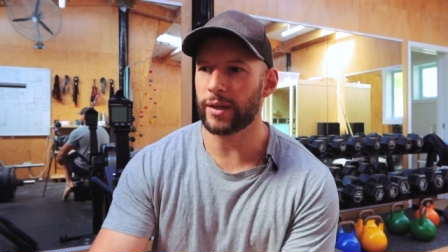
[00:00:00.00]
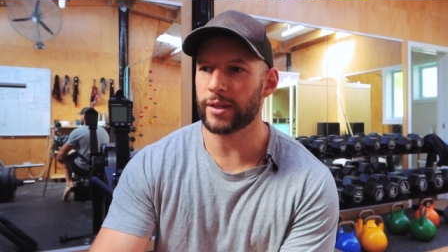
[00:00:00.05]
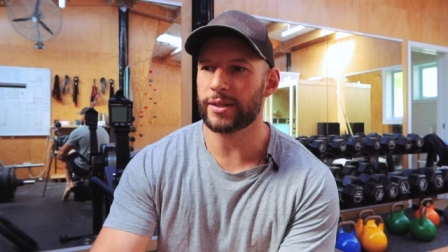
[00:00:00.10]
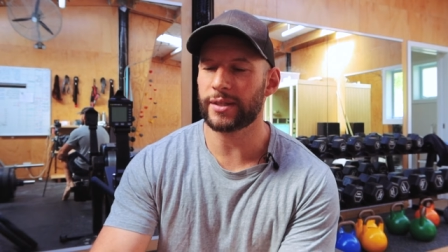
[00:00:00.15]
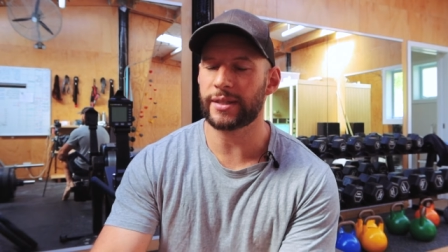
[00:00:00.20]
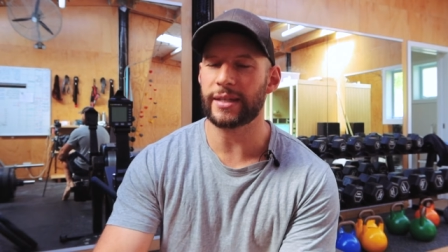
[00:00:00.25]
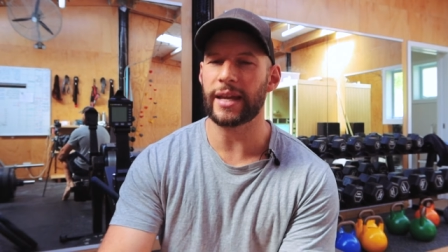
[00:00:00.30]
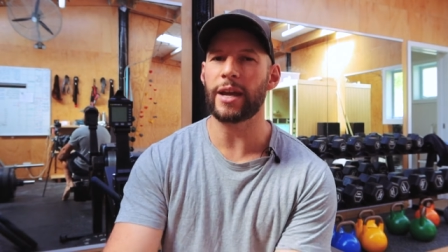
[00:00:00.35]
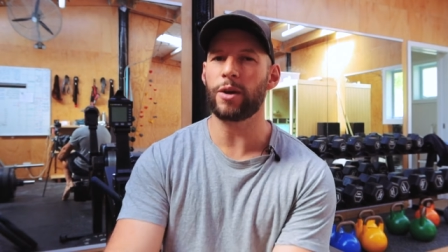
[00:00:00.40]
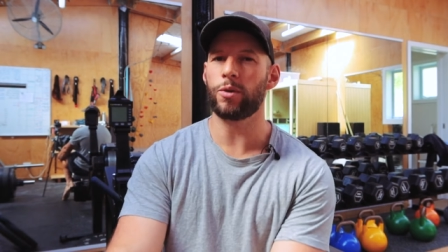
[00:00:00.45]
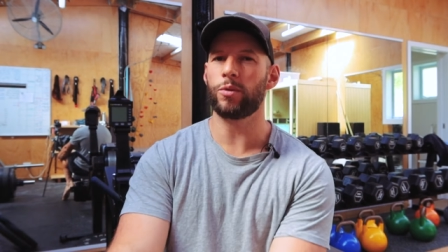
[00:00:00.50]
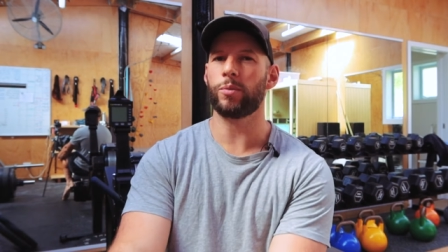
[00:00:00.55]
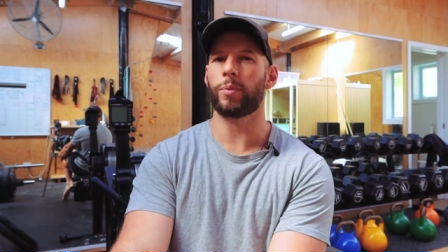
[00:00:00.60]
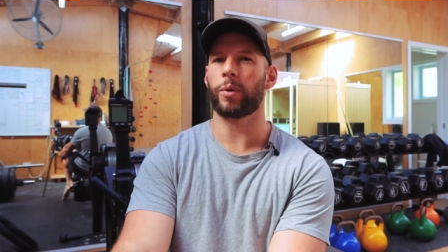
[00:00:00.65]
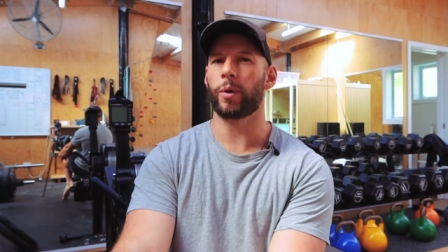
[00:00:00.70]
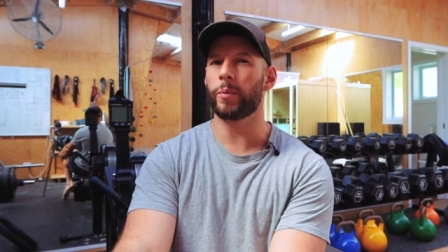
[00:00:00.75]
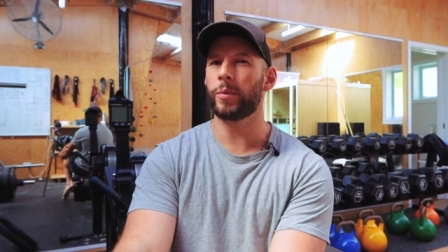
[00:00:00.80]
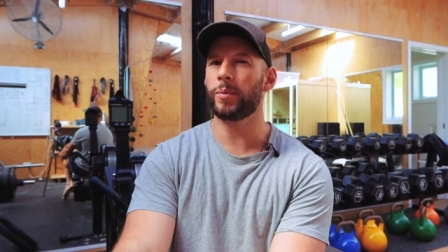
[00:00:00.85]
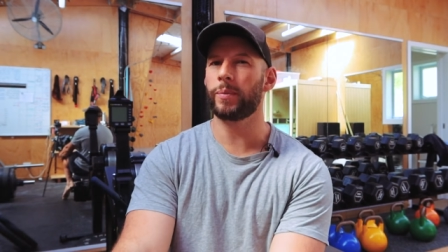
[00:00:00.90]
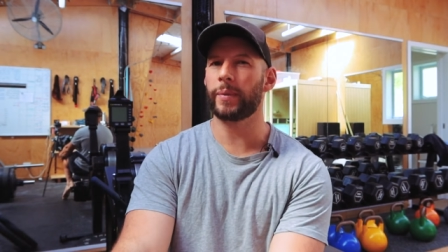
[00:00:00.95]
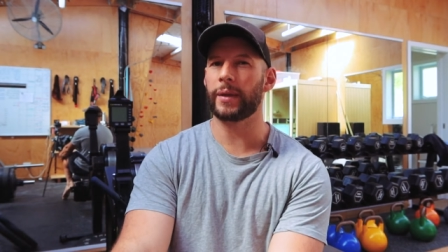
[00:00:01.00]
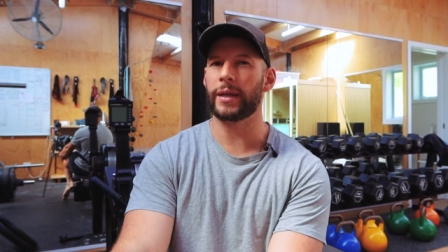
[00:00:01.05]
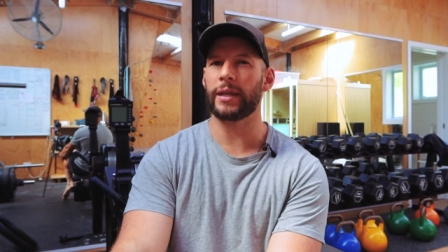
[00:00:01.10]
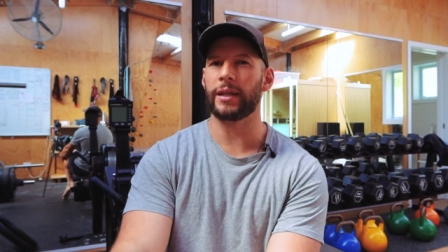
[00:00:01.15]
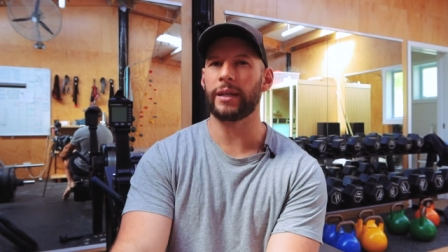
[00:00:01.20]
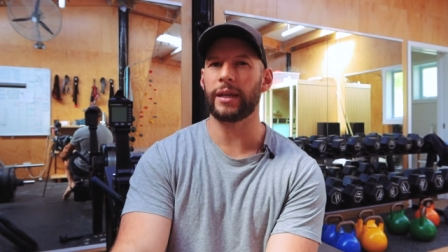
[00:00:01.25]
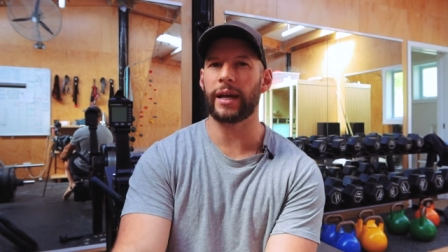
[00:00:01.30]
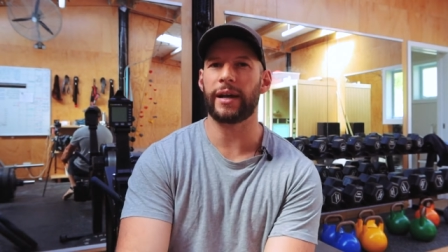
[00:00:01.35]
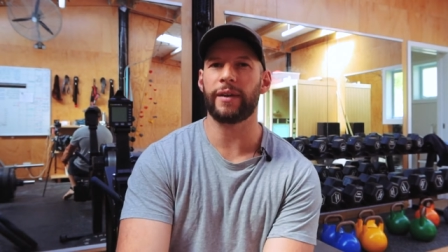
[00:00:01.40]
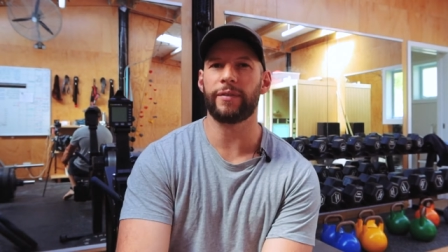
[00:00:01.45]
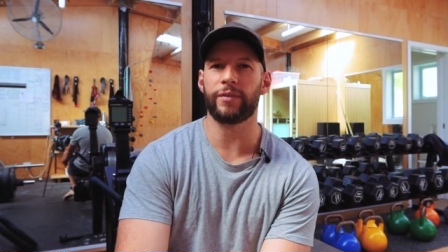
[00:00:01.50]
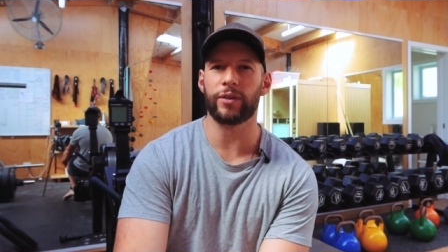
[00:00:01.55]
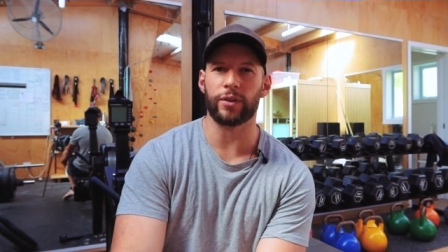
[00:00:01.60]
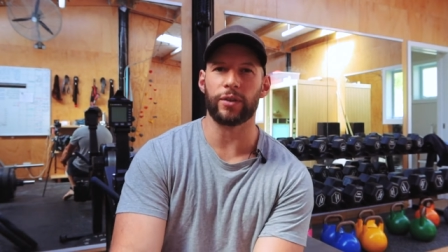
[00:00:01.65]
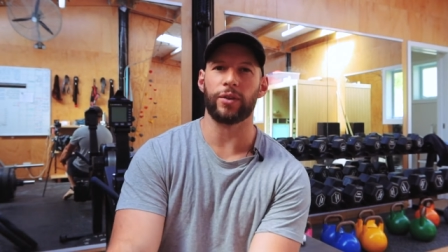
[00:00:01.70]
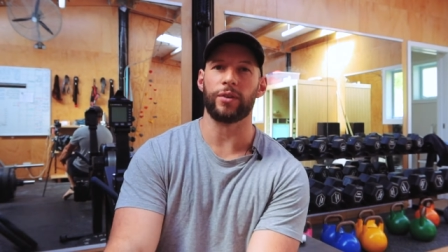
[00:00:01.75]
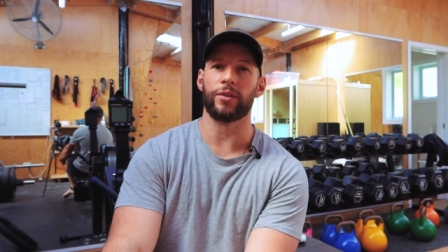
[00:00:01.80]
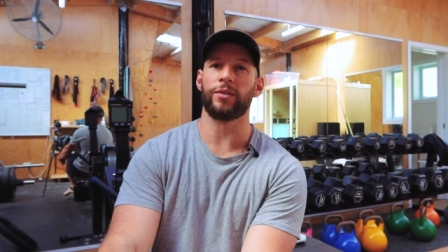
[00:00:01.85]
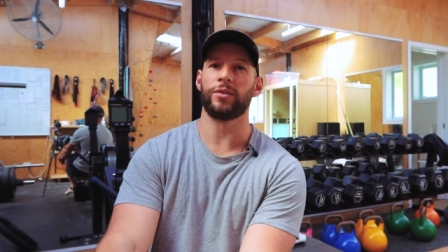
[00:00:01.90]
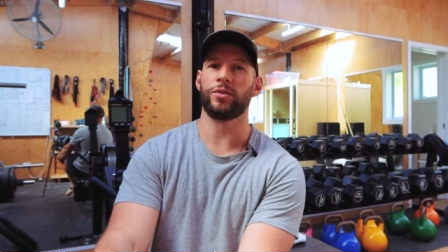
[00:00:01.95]
I'd say it will probably be
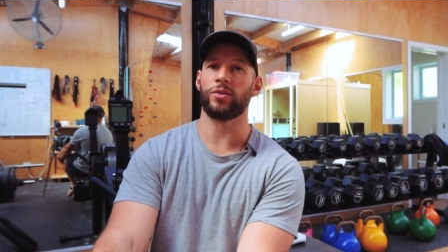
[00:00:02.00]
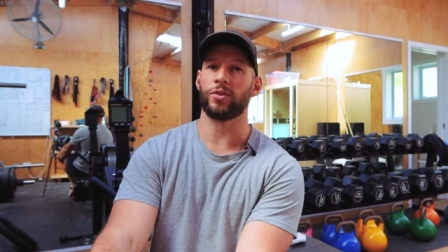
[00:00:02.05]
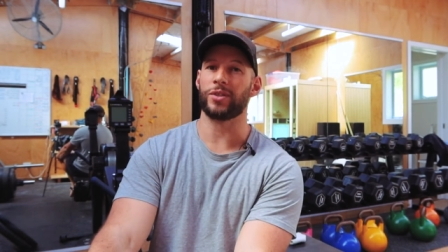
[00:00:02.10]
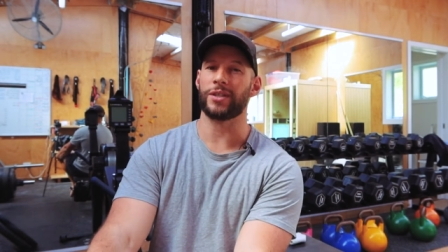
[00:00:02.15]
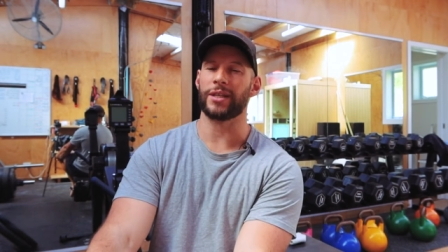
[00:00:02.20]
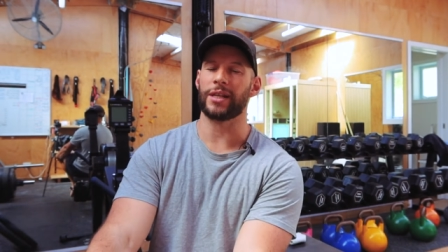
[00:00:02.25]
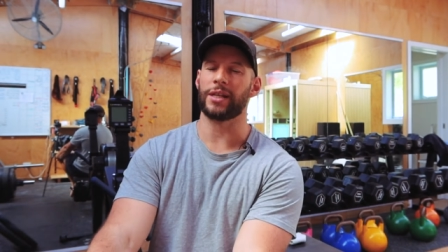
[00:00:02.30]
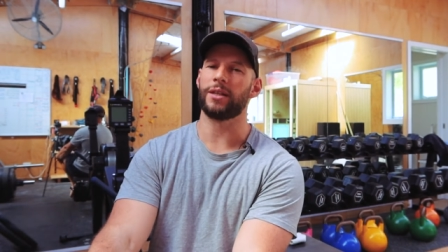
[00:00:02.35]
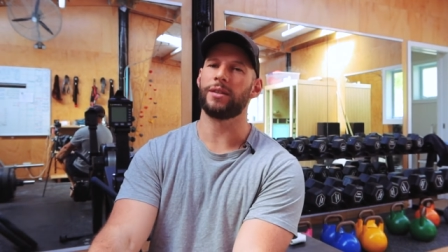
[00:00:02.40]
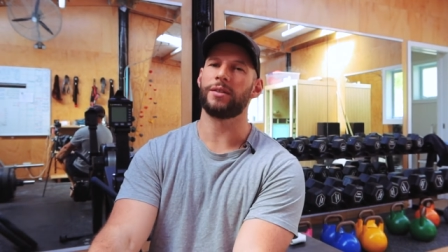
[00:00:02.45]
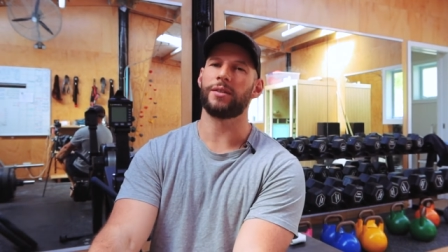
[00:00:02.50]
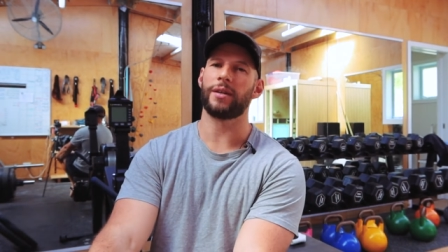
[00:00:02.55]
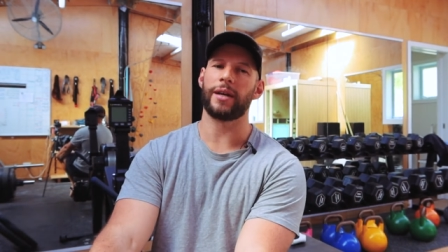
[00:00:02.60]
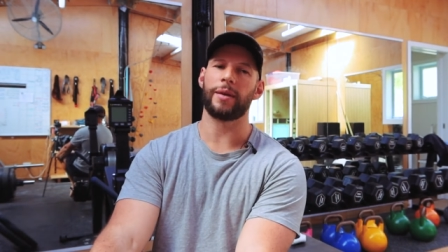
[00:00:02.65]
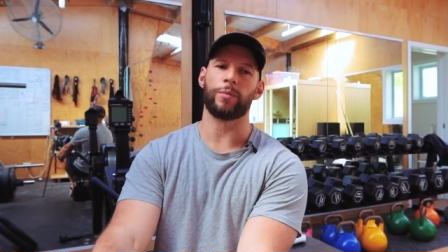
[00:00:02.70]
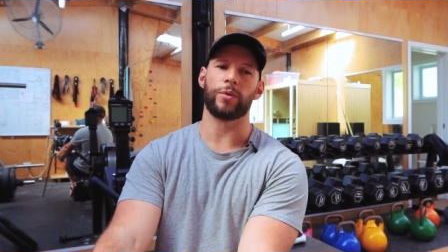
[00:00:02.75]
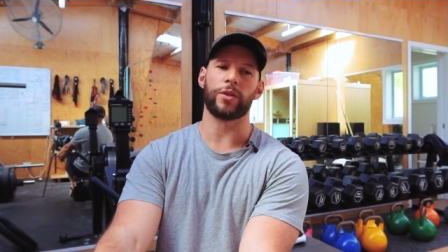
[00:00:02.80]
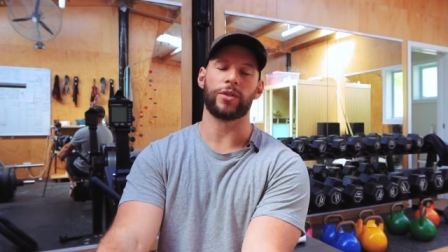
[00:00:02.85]
afternoon New Zealand time,